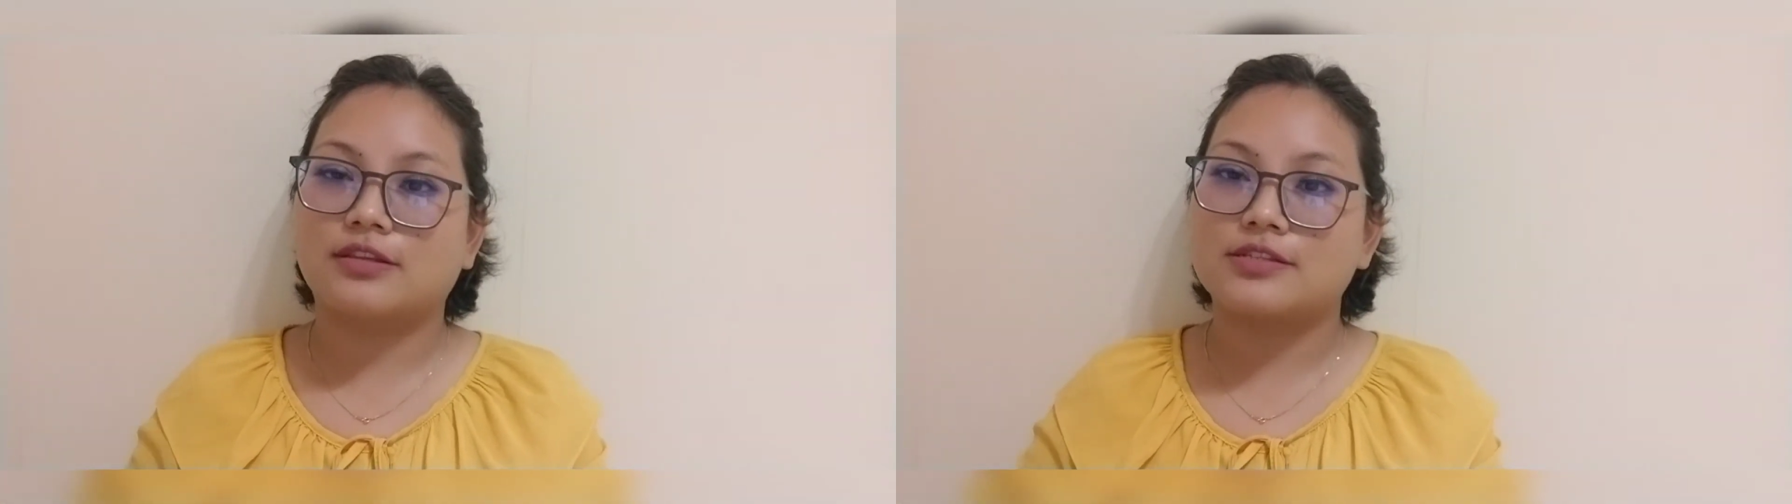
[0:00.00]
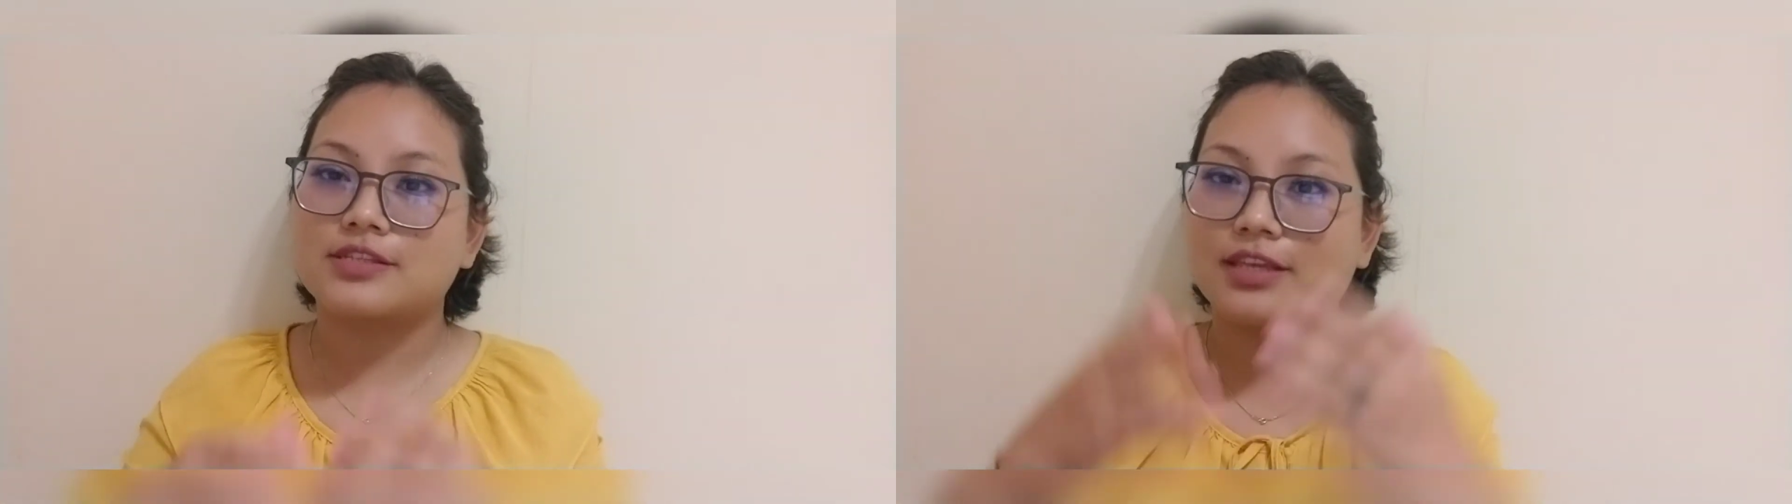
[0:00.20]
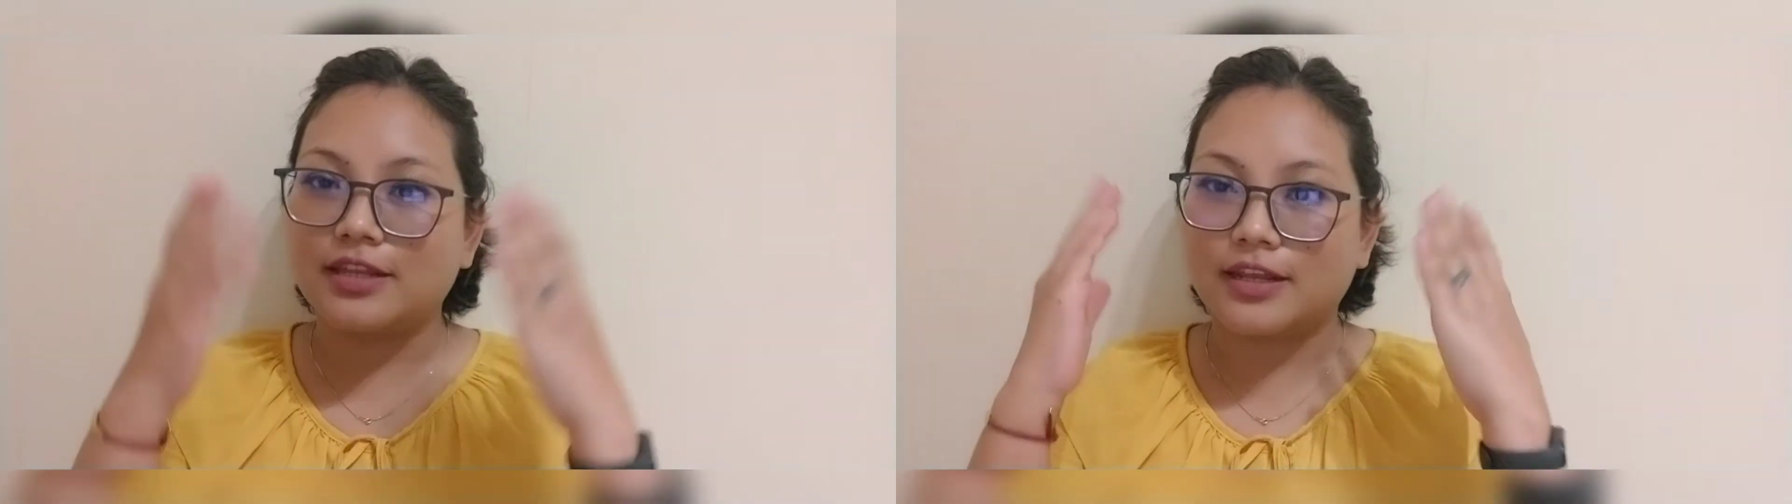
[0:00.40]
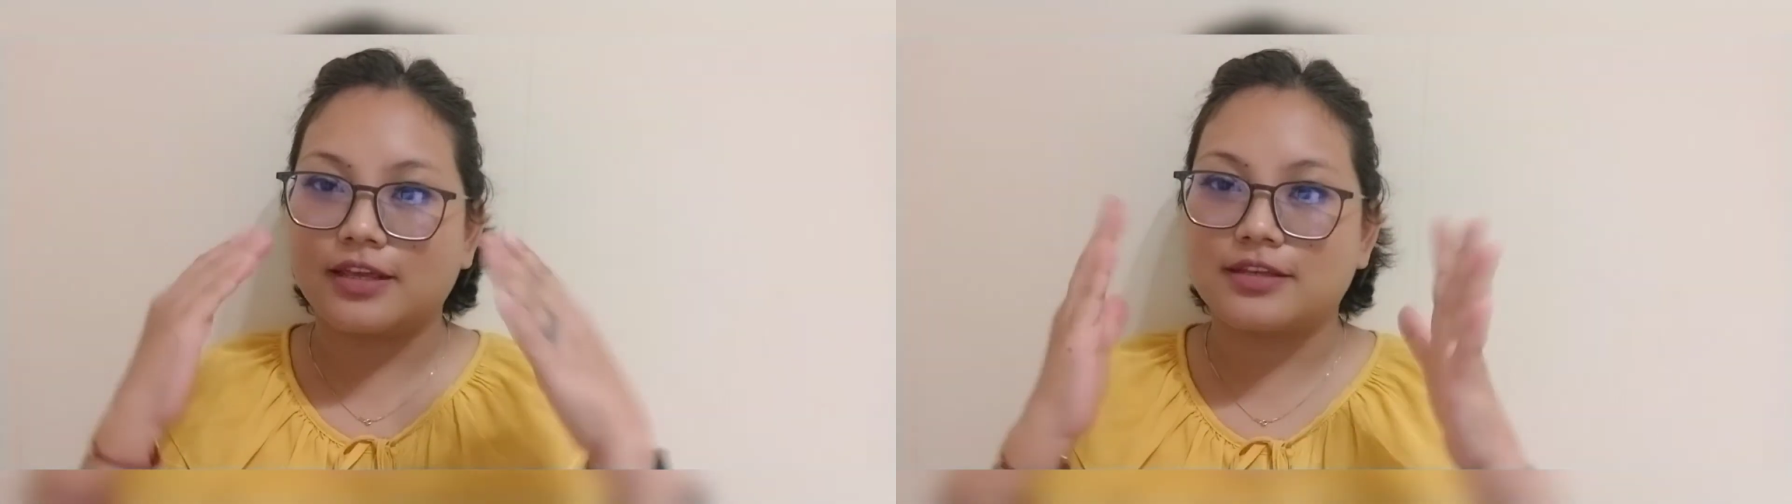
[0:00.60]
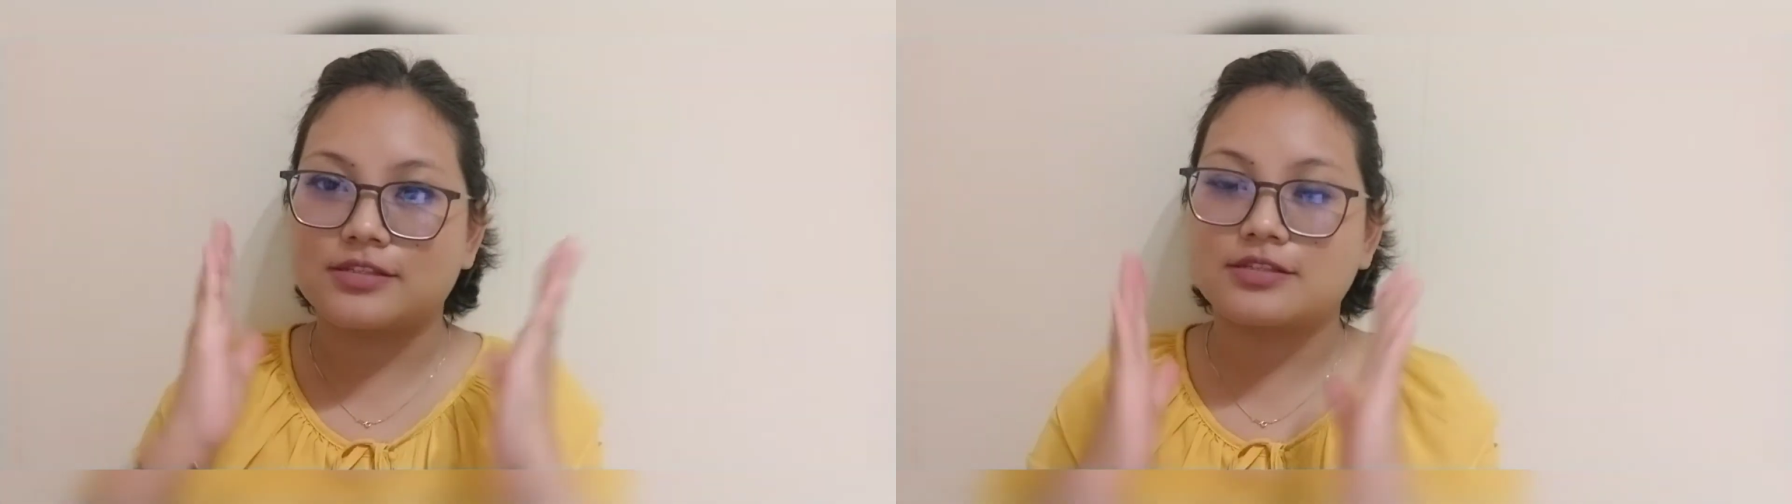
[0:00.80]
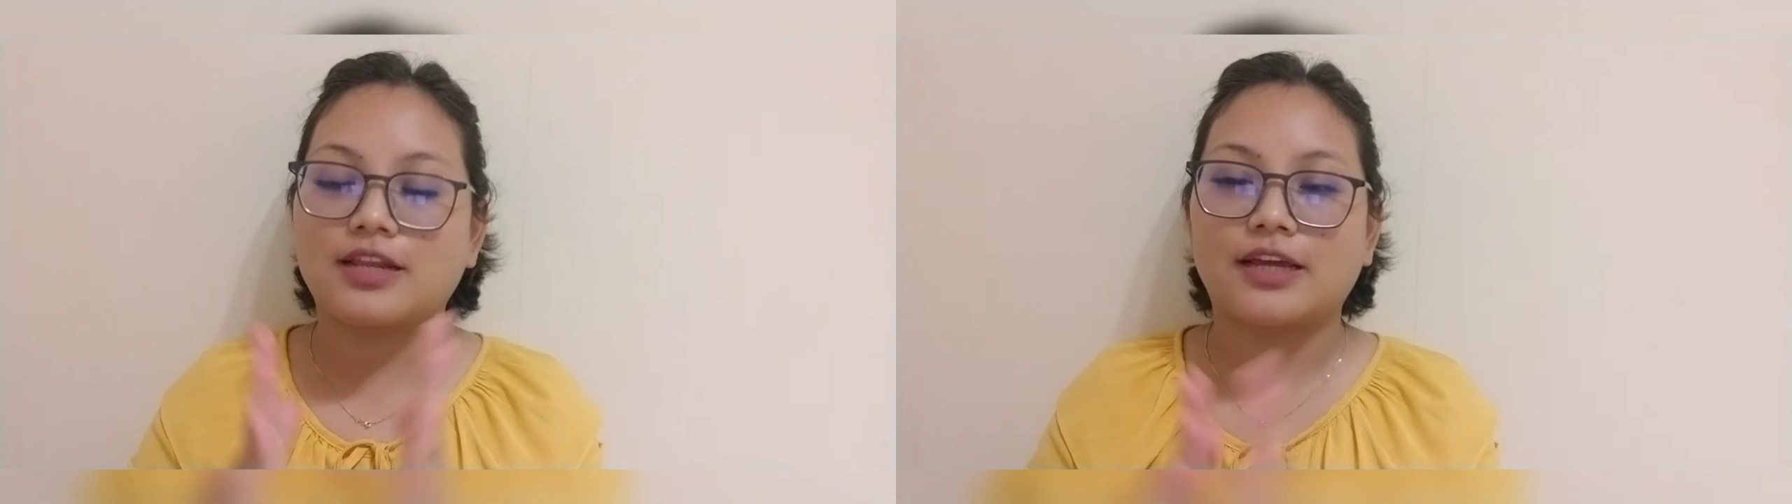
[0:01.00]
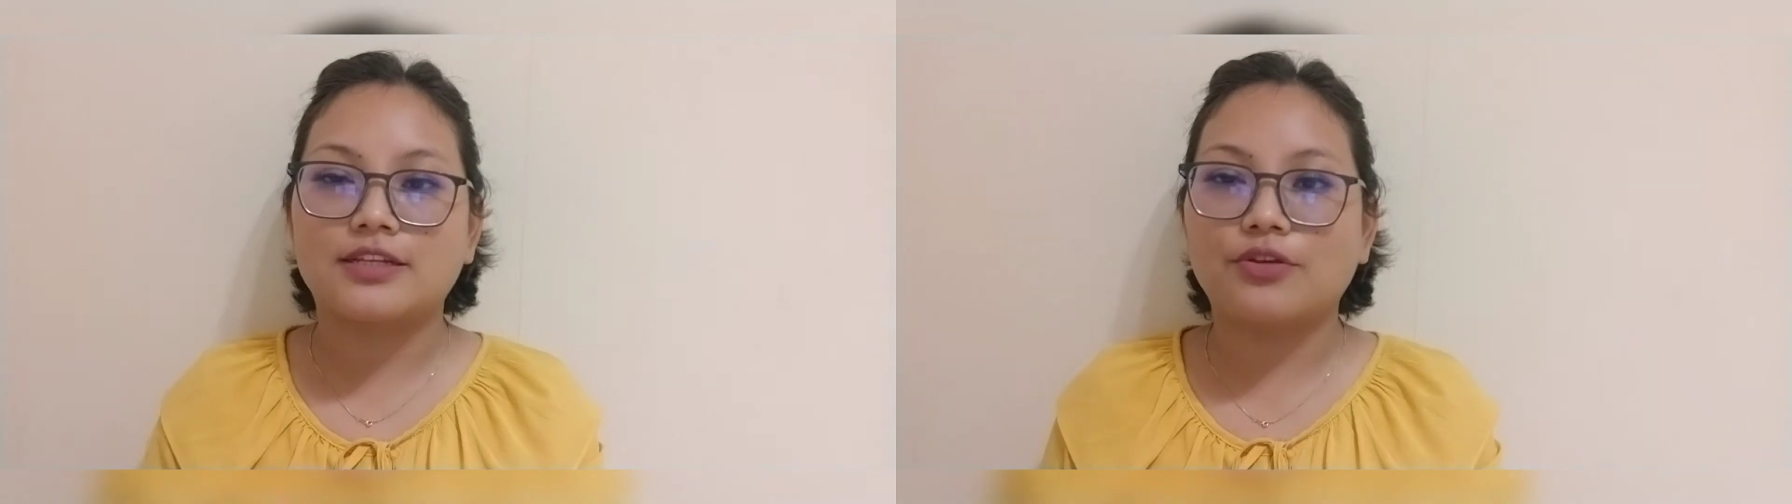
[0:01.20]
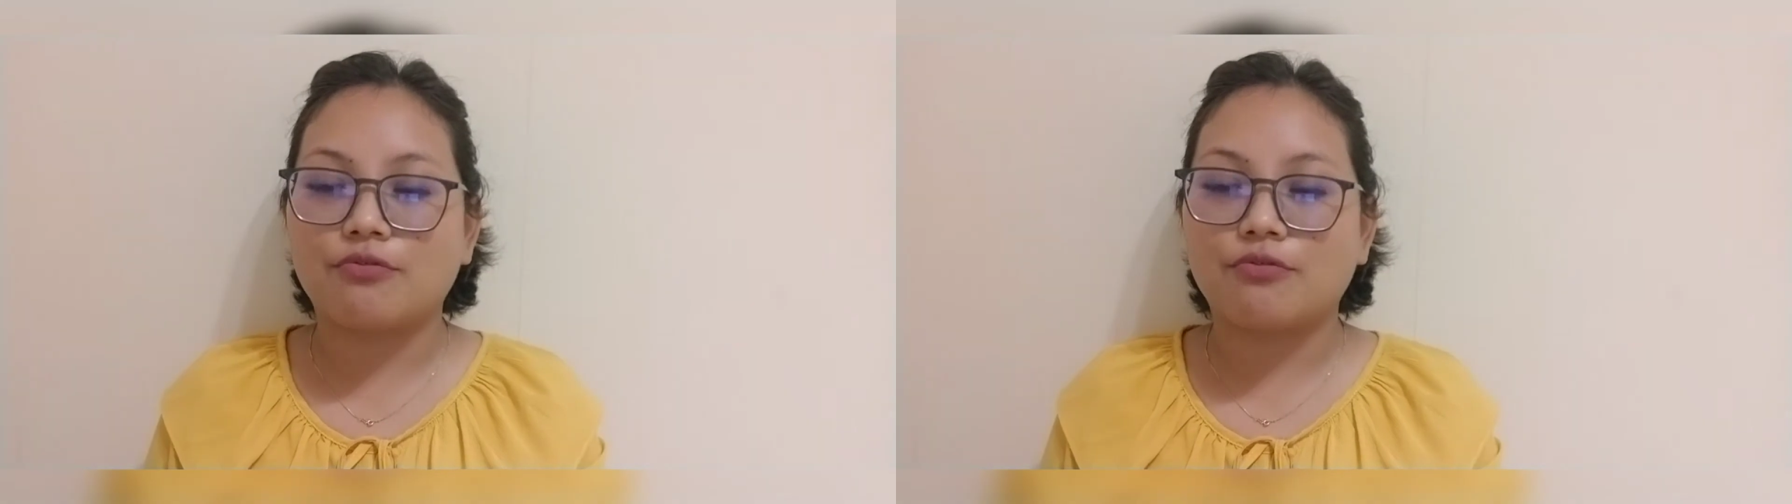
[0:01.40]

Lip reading: the skin is slightly